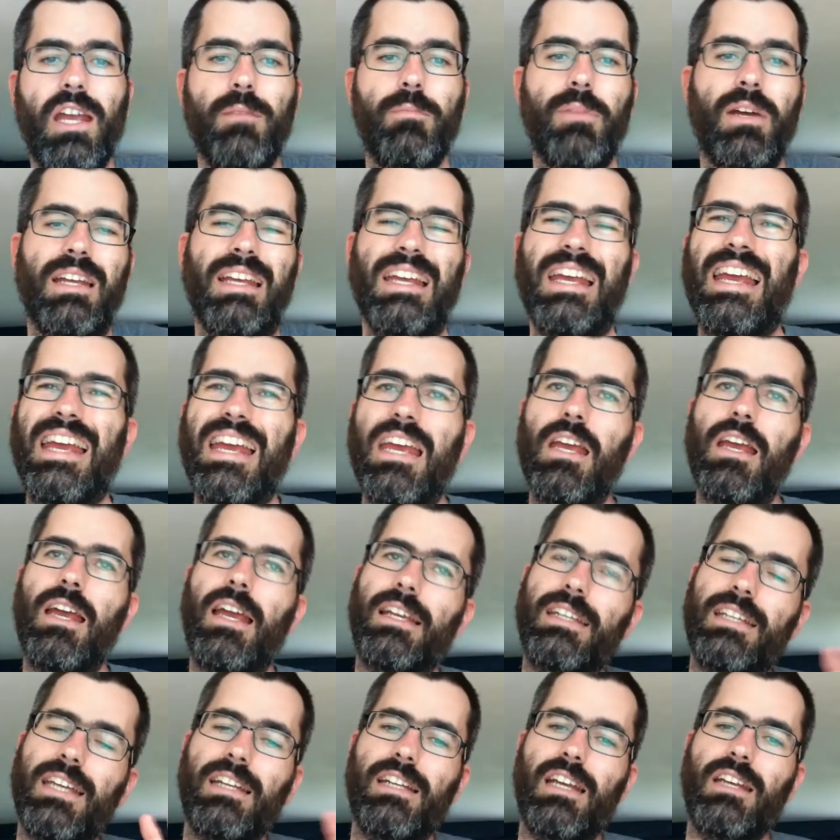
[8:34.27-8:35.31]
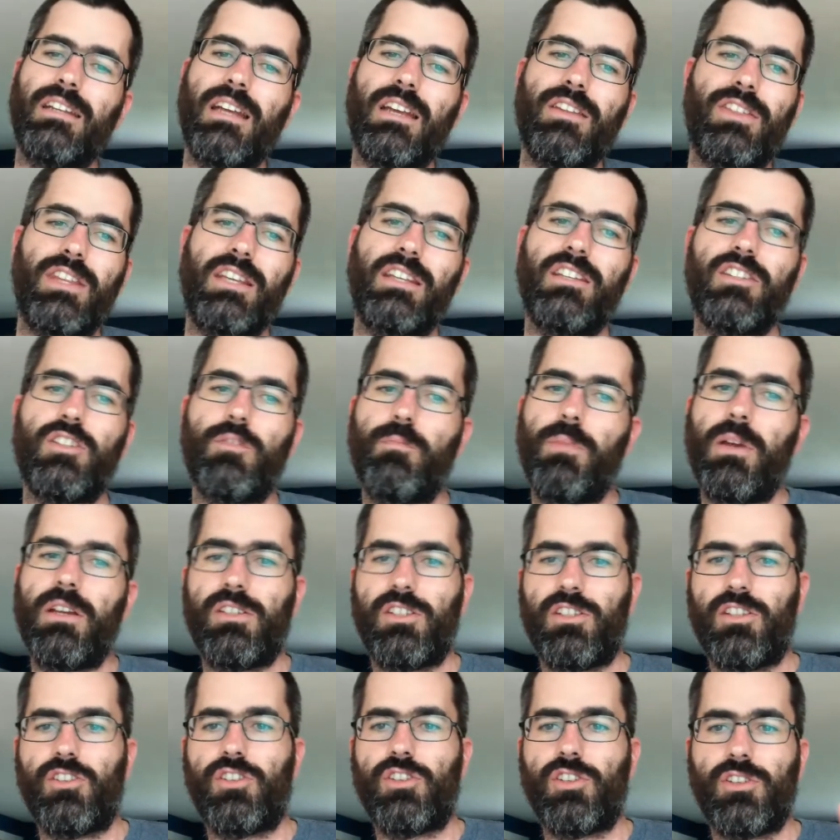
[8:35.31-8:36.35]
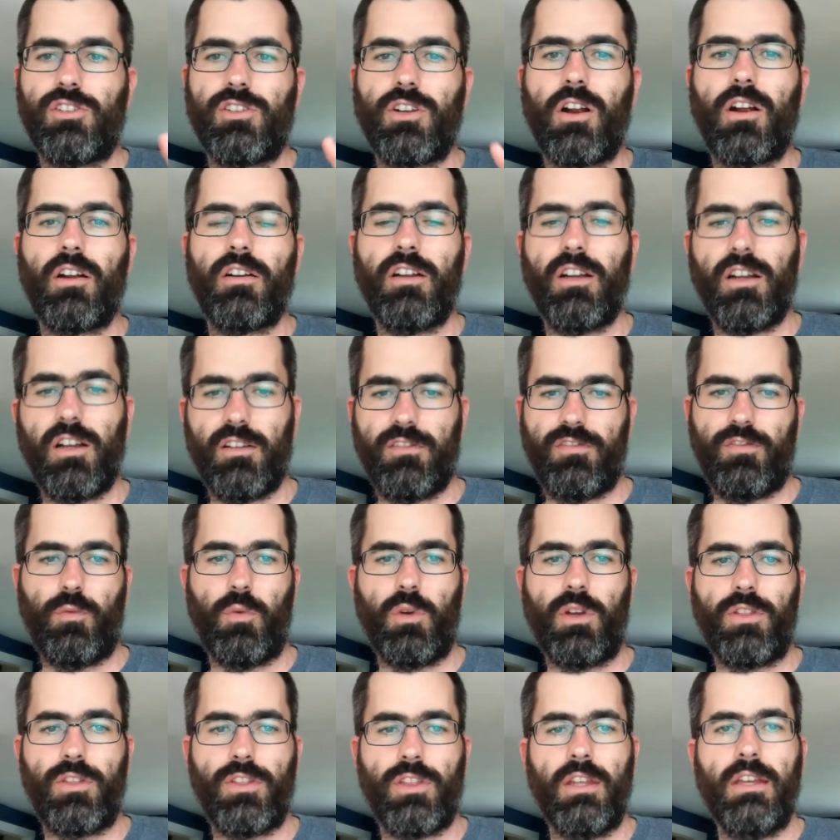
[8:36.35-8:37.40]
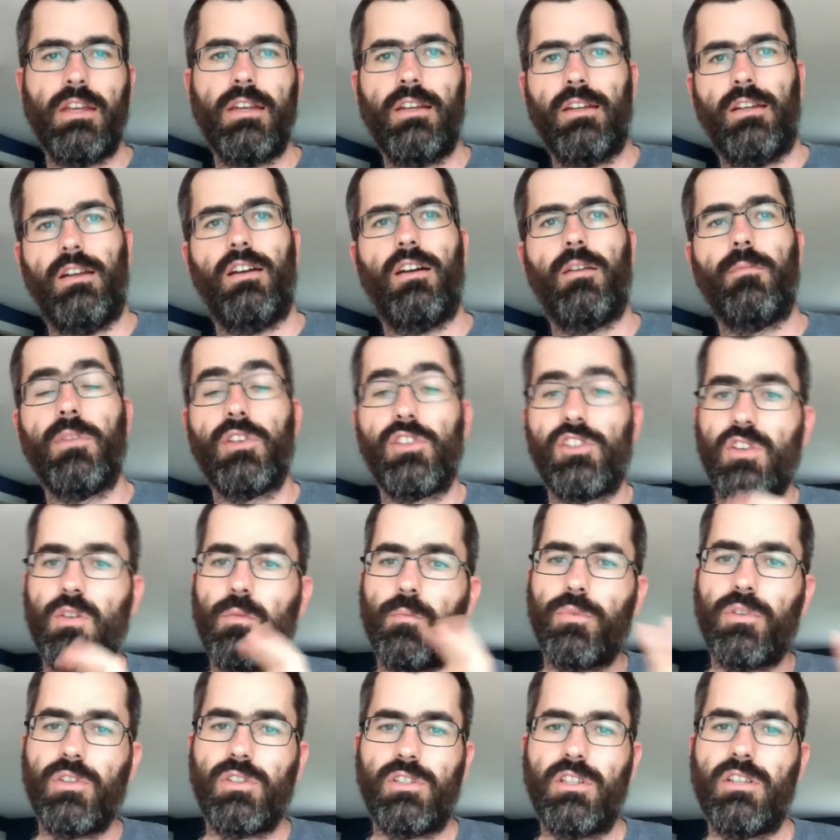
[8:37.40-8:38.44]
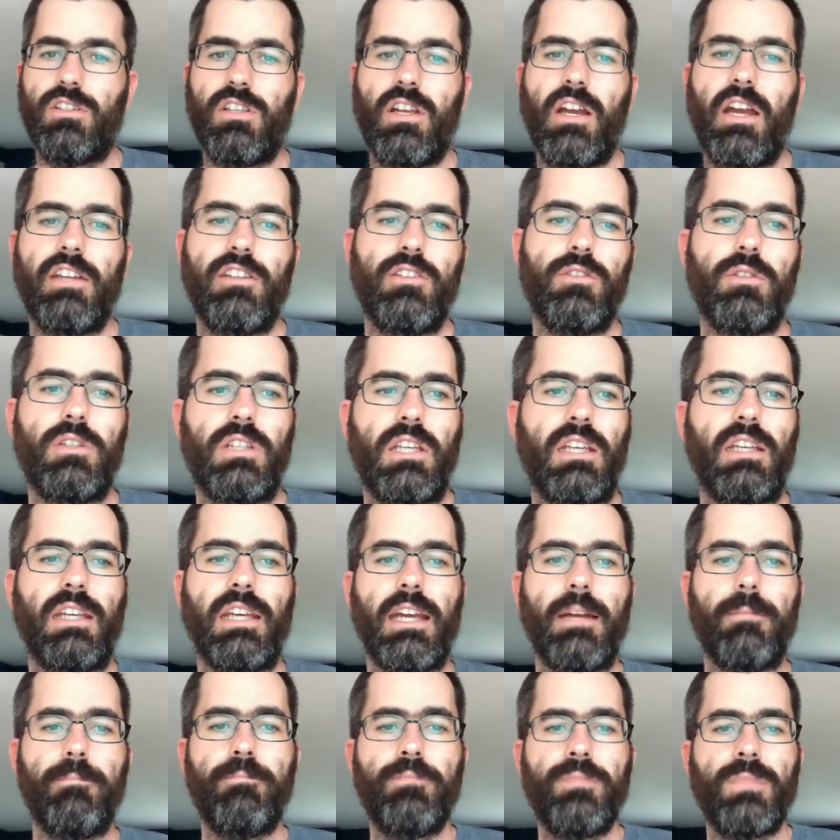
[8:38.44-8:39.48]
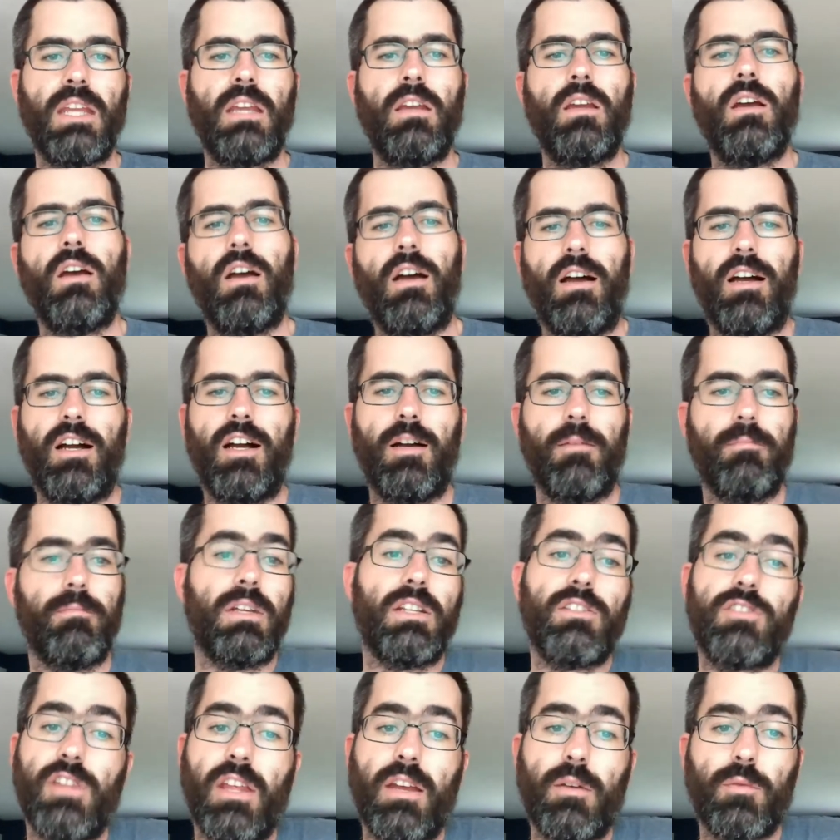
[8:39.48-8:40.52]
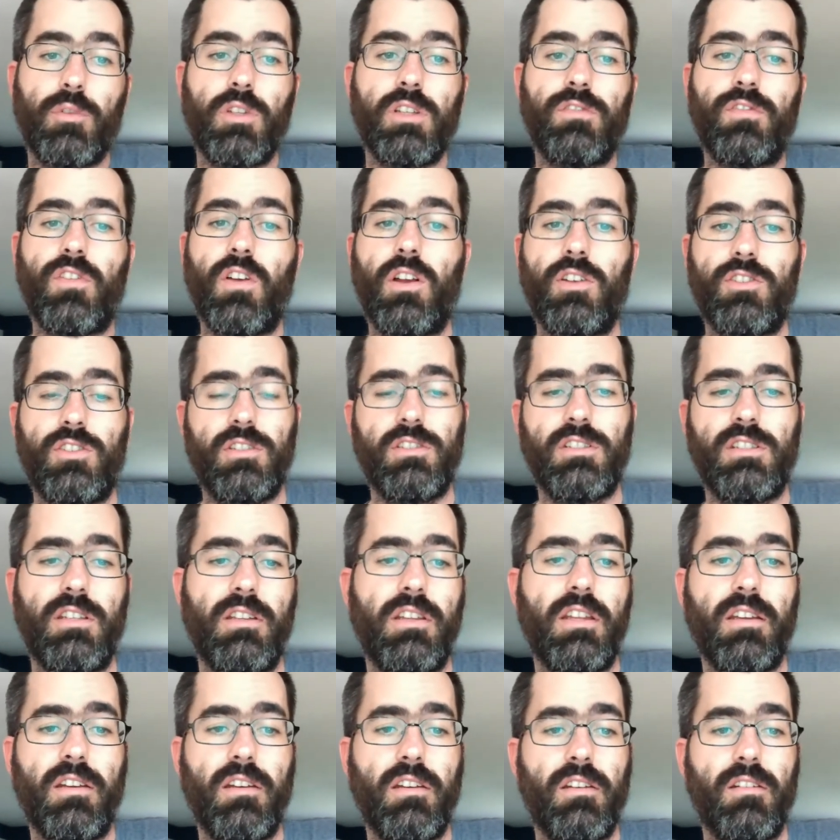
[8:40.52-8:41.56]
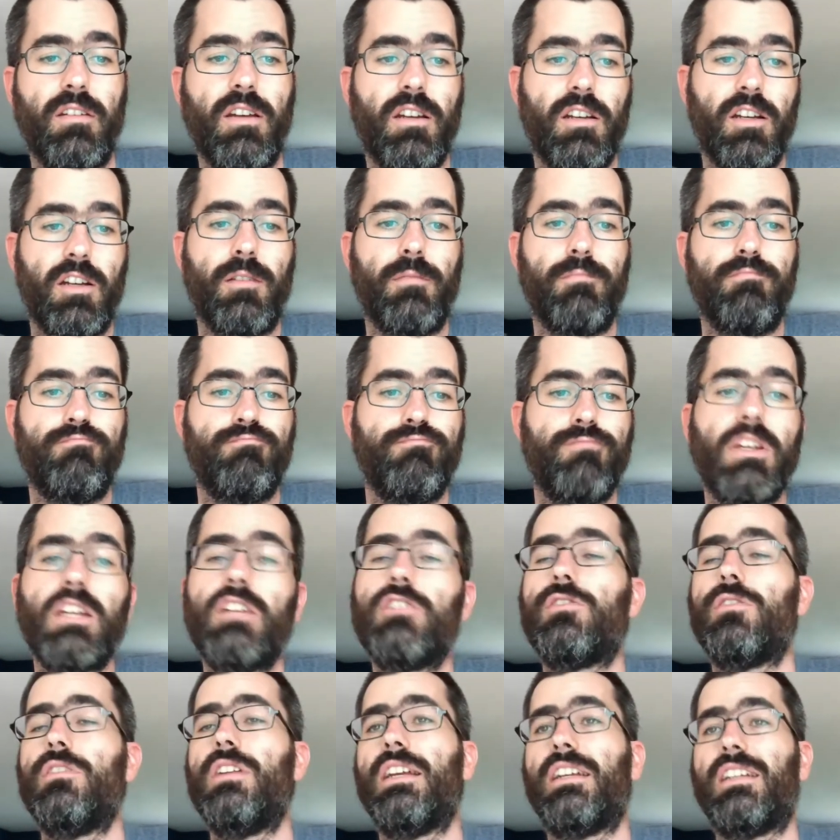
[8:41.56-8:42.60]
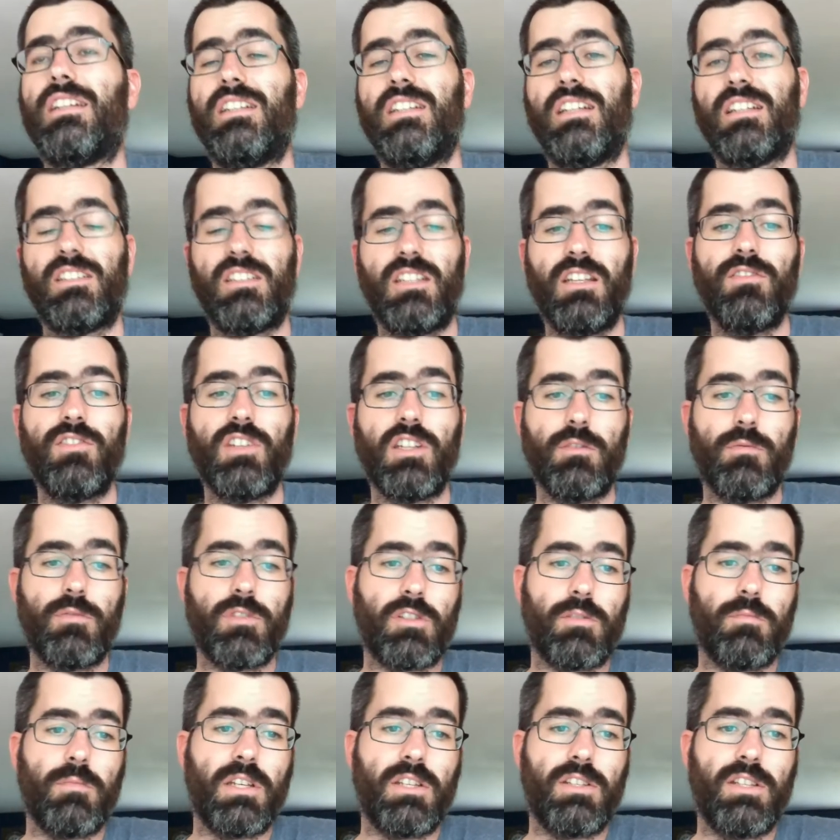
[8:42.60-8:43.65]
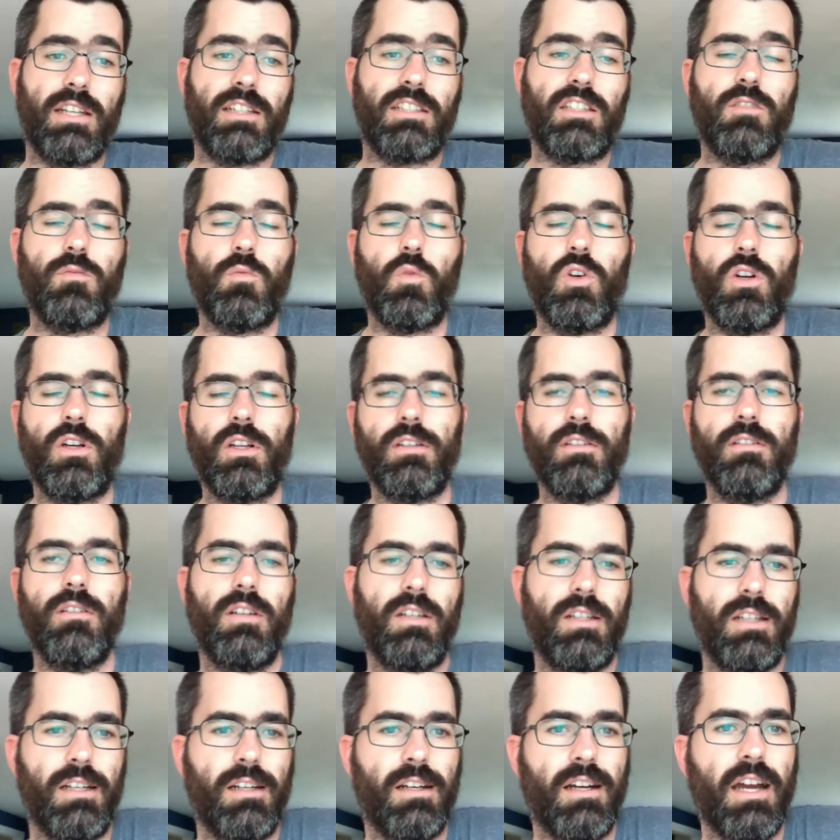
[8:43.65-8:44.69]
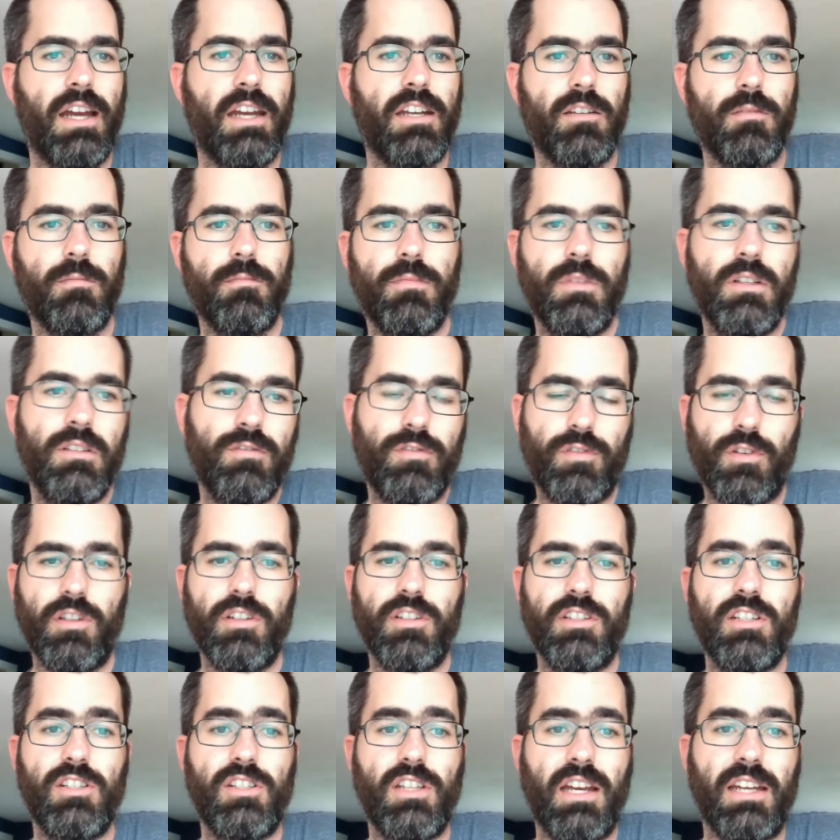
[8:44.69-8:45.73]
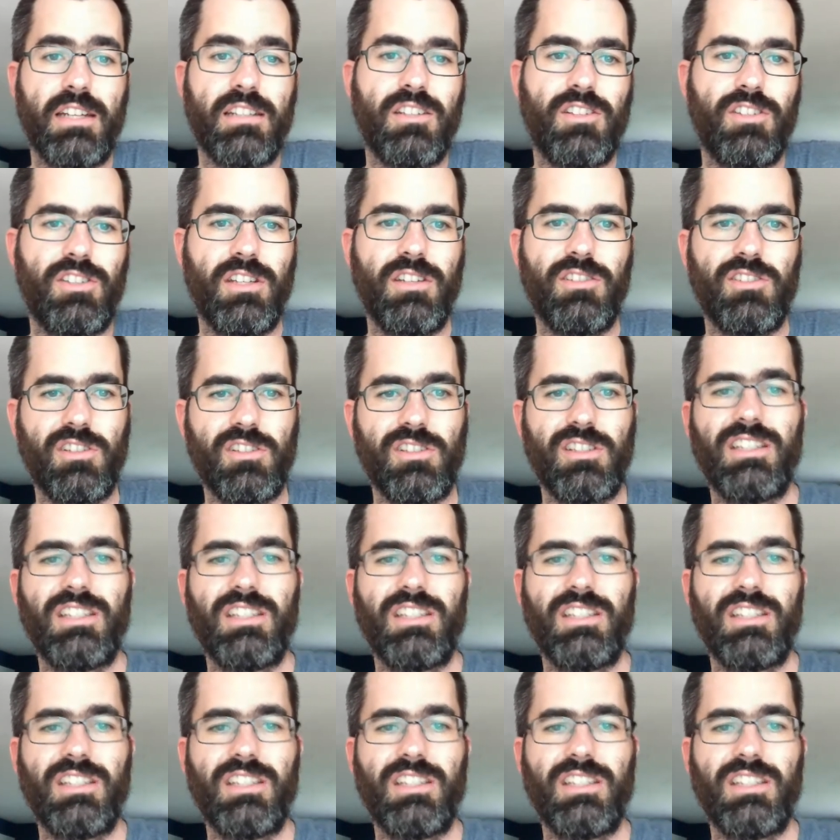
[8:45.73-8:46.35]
But again, I think it's best to start off with the simplest design you can. And so that really falls into the internet connectivity, which is my second item for the design decisions.